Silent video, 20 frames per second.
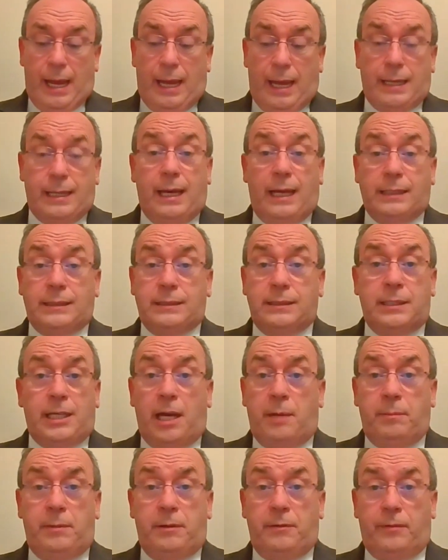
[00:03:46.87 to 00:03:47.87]
And he hasn't
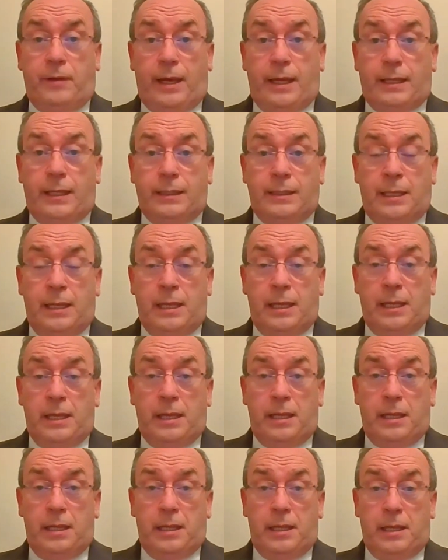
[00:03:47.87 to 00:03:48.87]
come in vain,
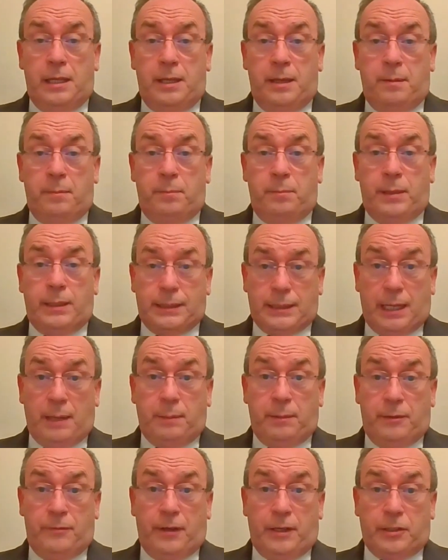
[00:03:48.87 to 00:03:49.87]
but he's
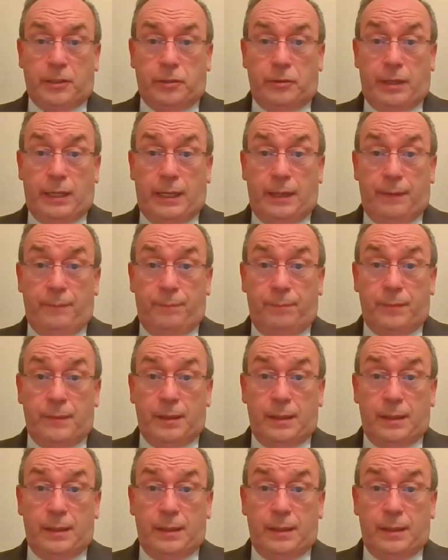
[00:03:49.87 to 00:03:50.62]
come in victory.